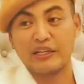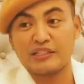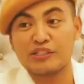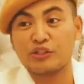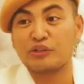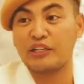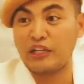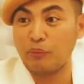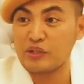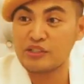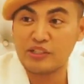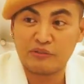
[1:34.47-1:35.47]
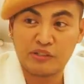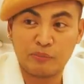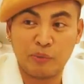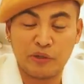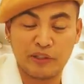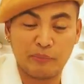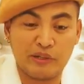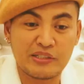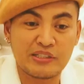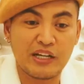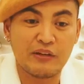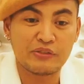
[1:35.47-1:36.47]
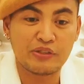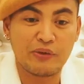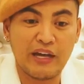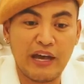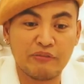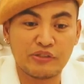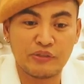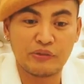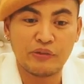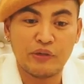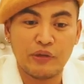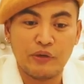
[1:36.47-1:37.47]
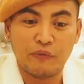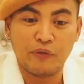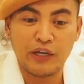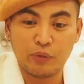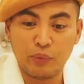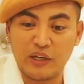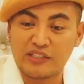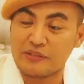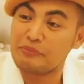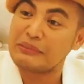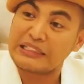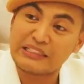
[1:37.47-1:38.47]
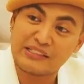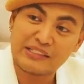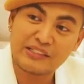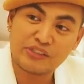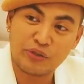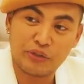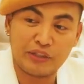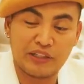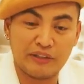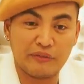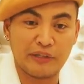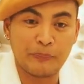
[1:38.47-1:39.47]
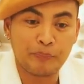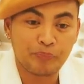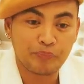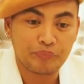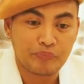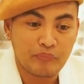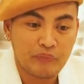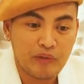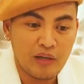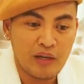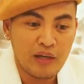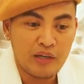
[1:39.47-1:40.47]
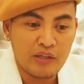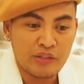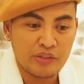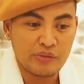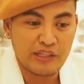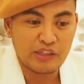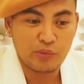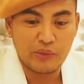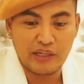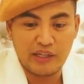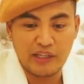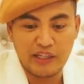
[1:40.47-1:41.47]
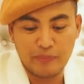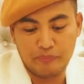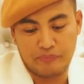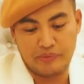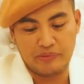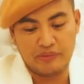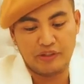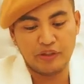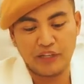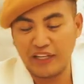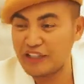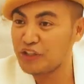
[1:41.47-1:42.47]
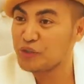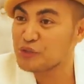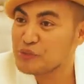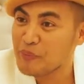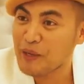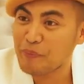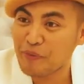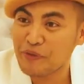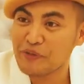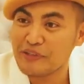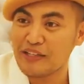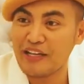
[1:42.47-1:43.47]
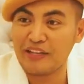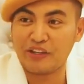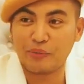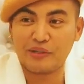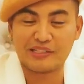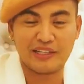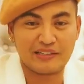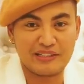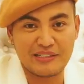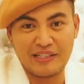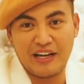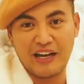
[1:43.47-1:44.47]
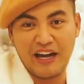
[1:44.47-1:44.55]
working student. I was self-supporting myself. So I have to find ways and means to earn a living. So that's when I ended up looking at a newspaper, and there was like this